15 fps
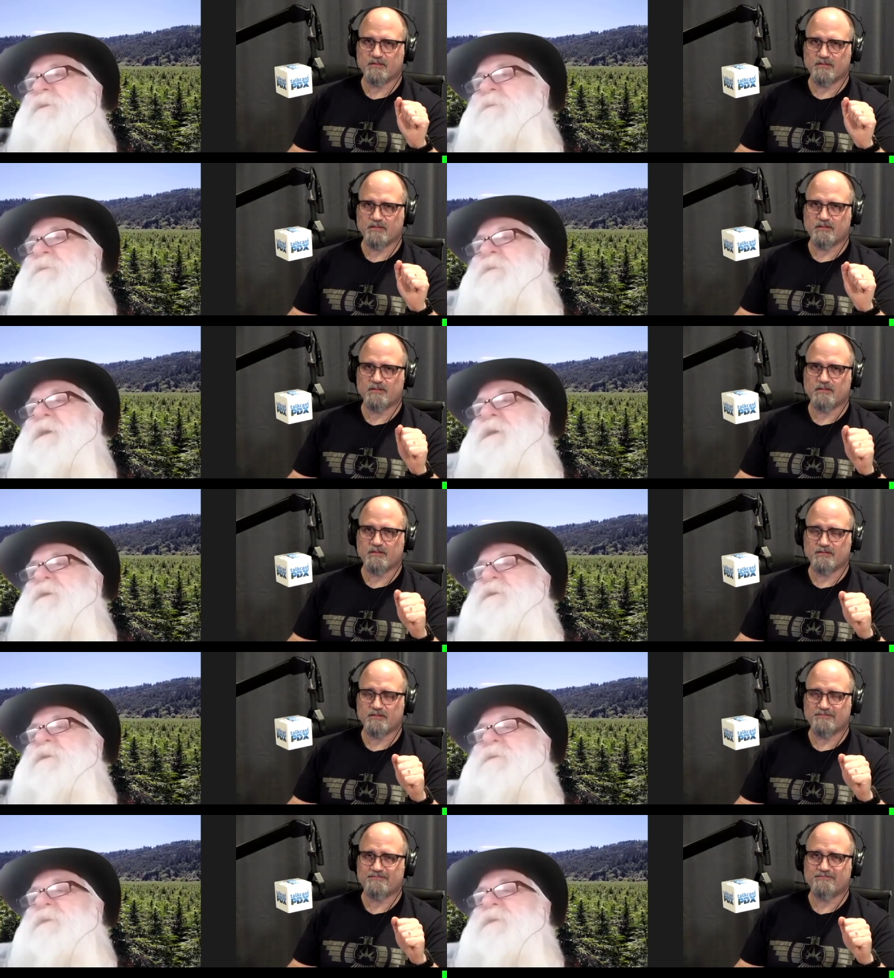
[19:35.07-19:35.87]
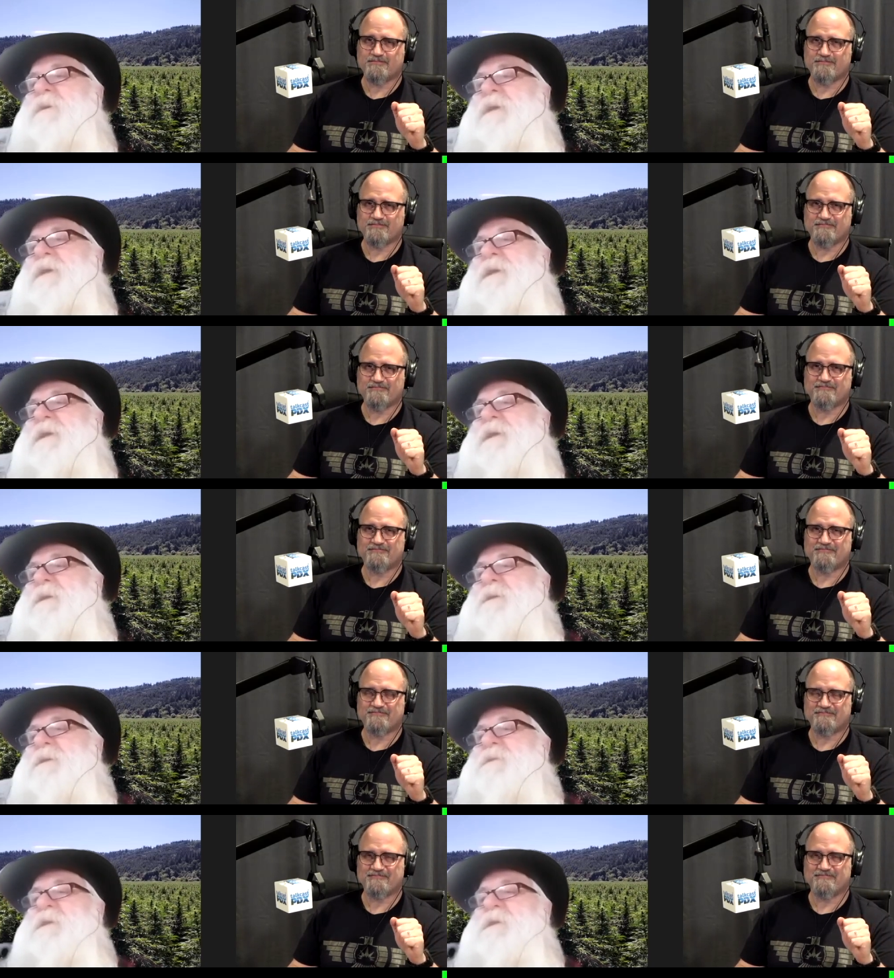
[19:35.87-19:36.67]
Speaker 1: videos if they're not getting
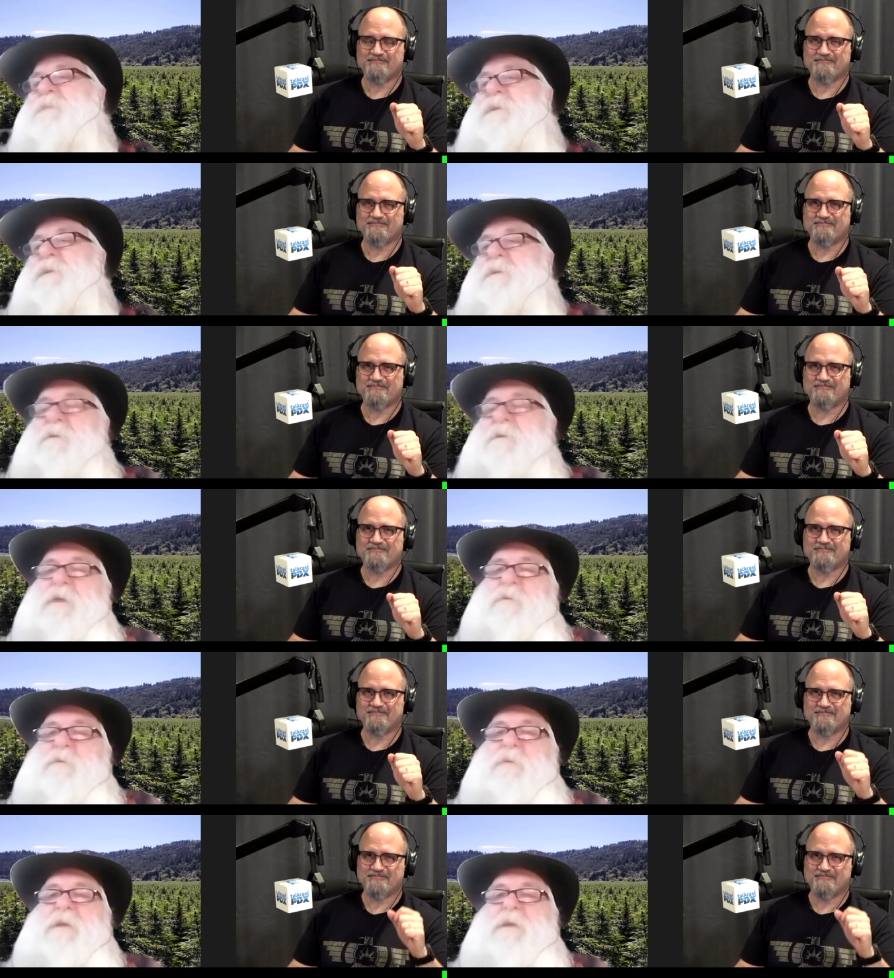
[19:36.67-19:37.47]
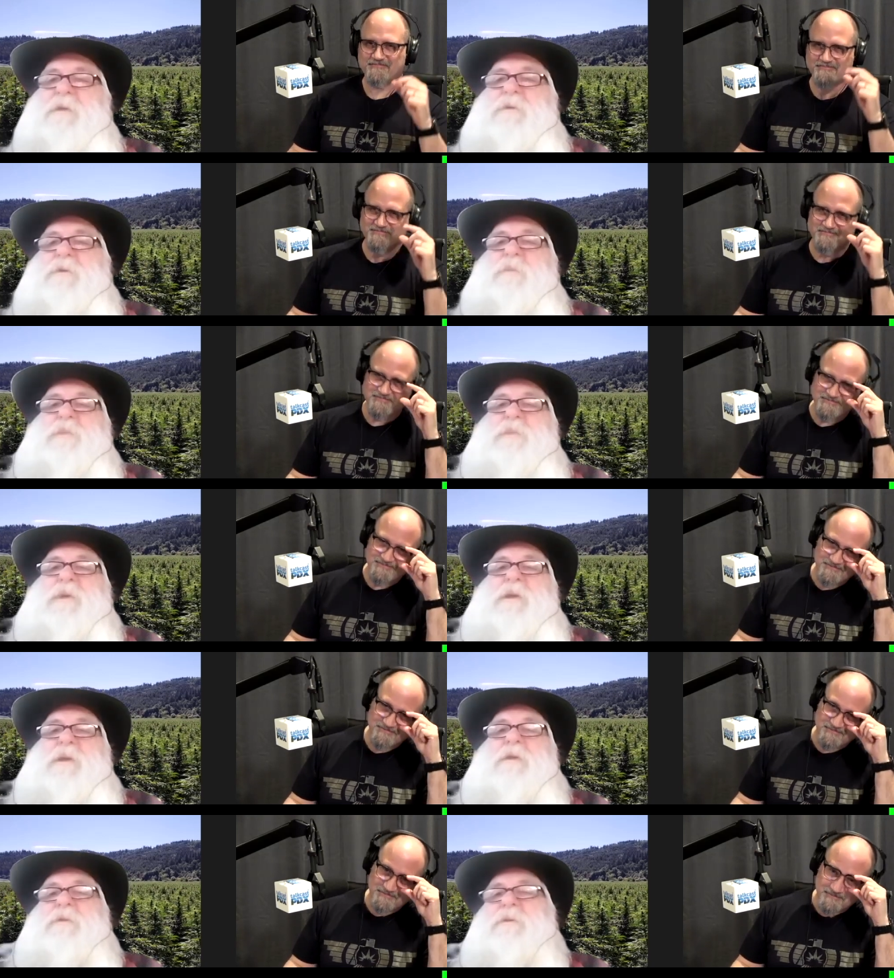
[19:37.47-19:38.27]
something or they run into a
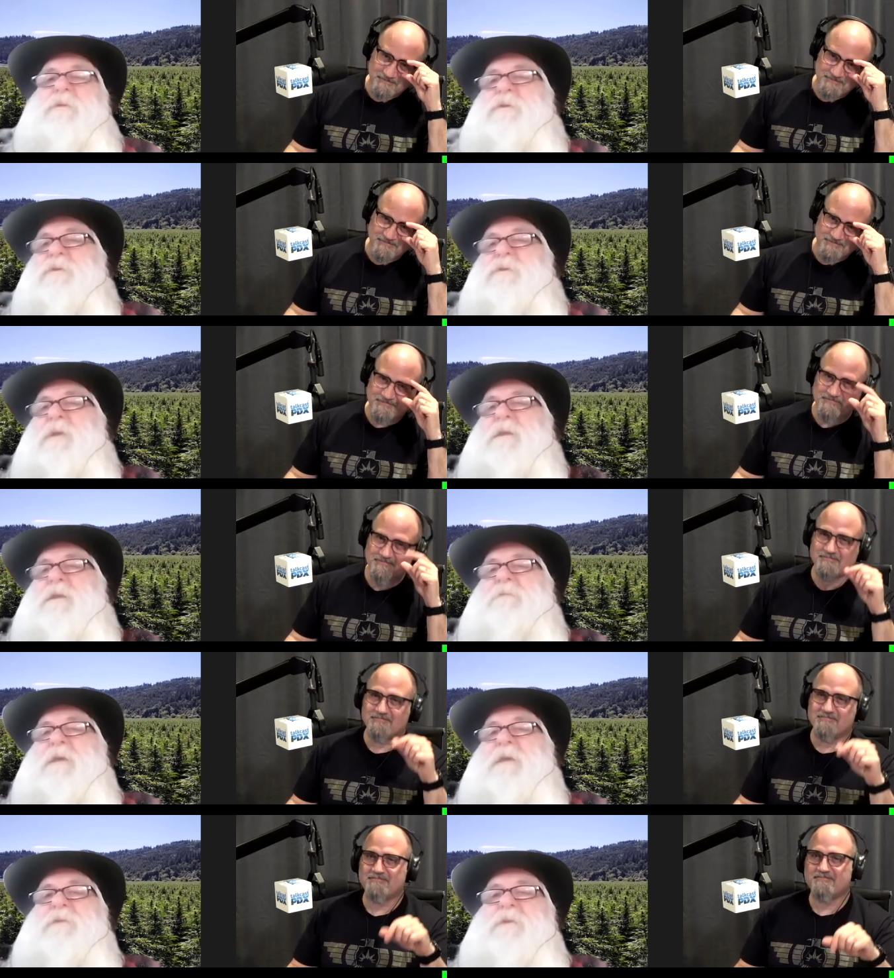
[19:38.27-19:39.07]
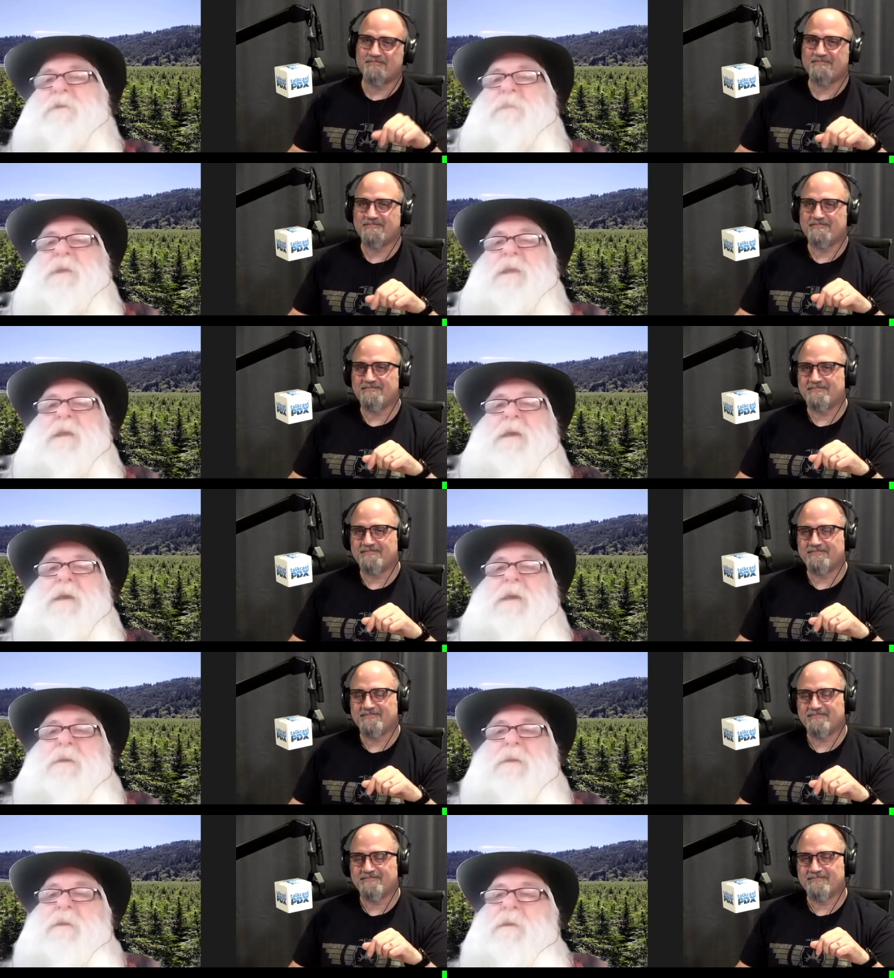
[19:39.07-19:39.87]
pinch or they're trying to vet somebody
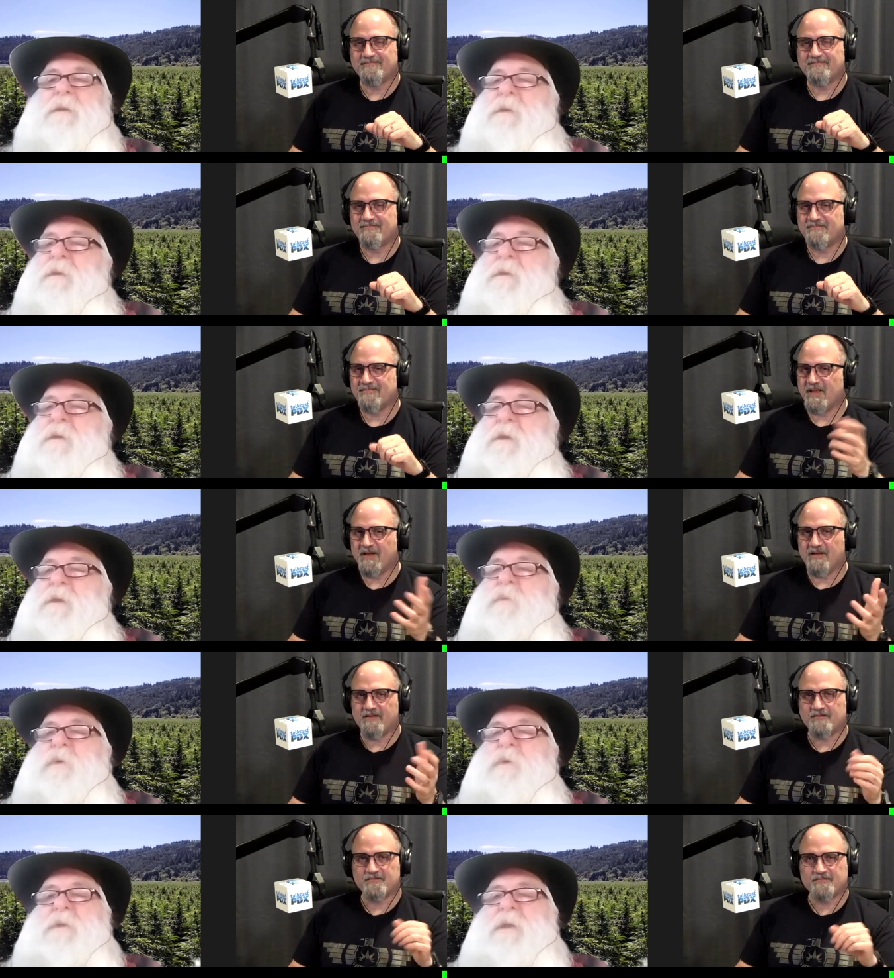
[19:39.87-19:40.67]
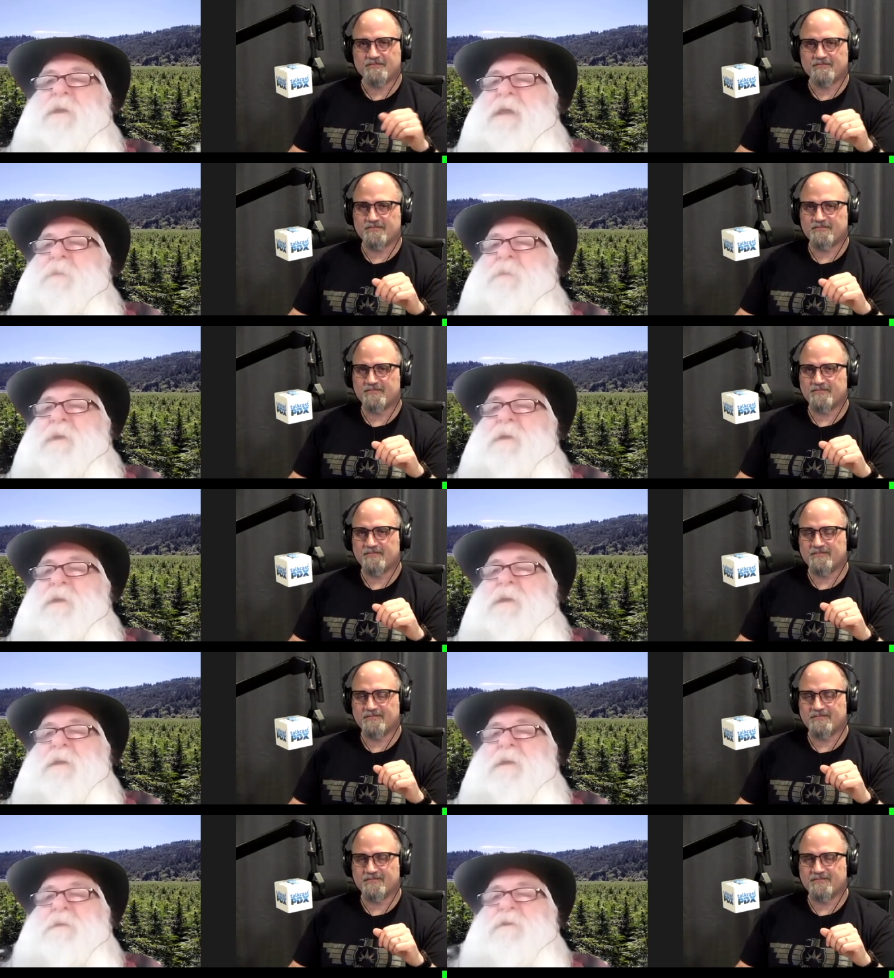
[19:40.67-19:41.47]
out yeah I'm more than happy
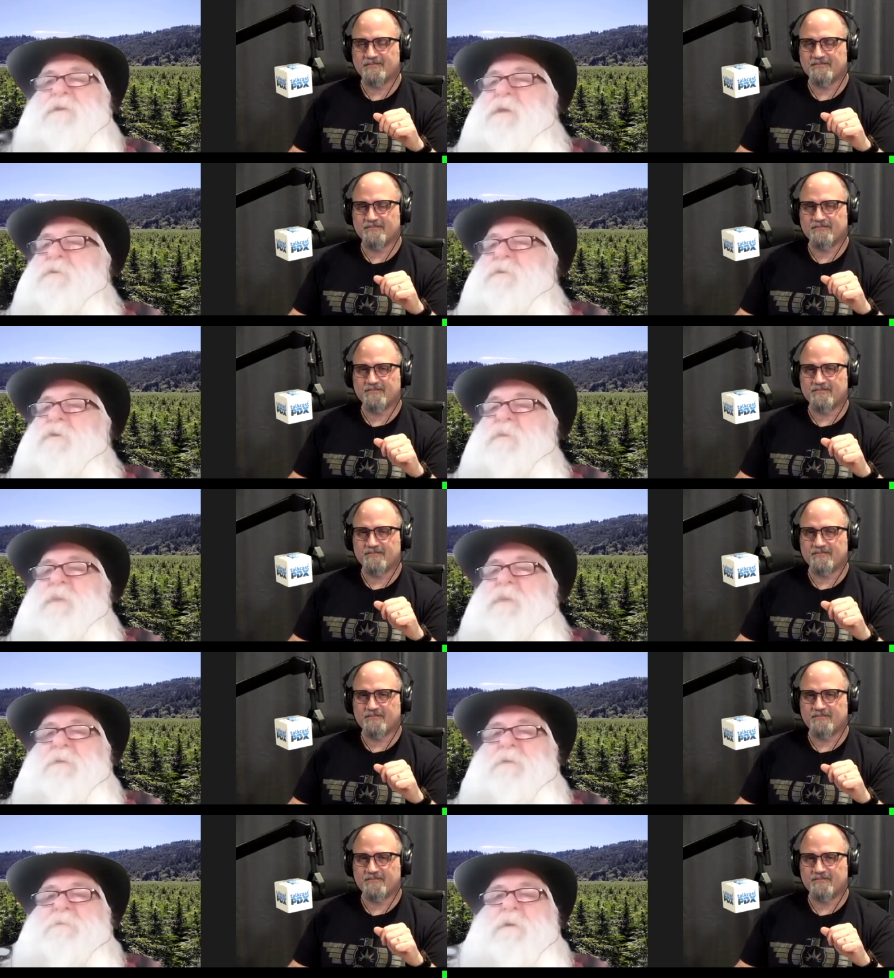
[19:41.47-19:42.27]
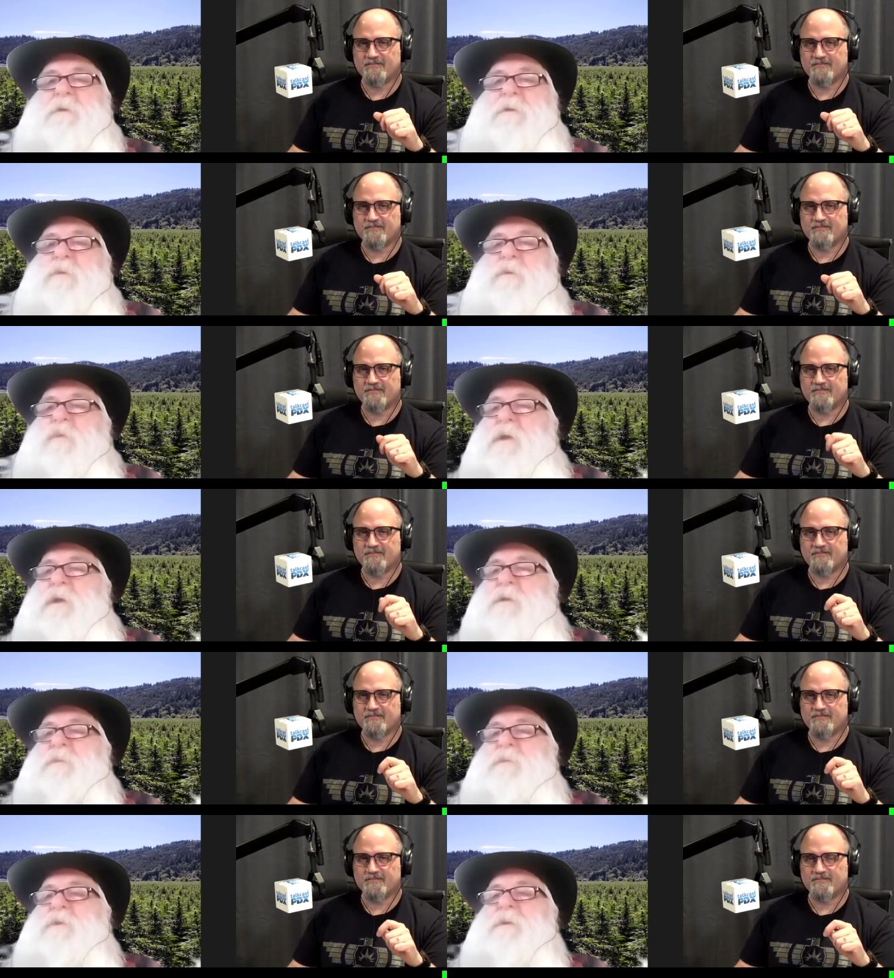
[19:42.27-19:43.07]
to talk to them on the phone and walk them
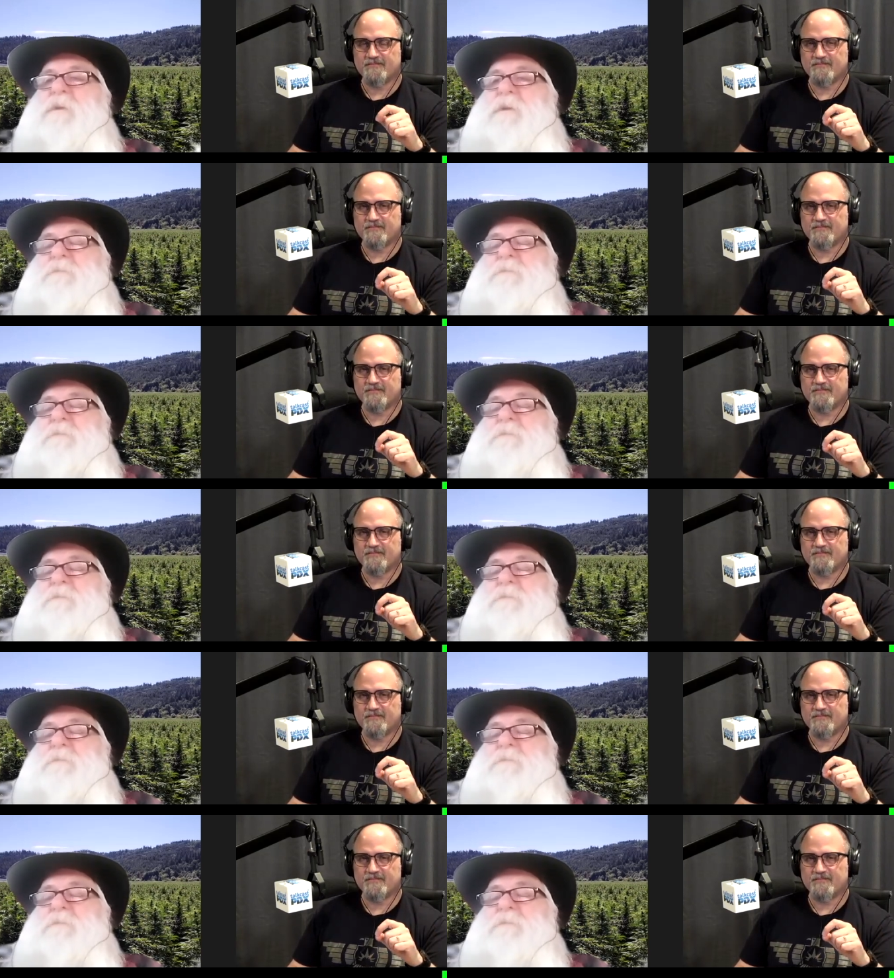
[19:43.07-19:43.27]
through it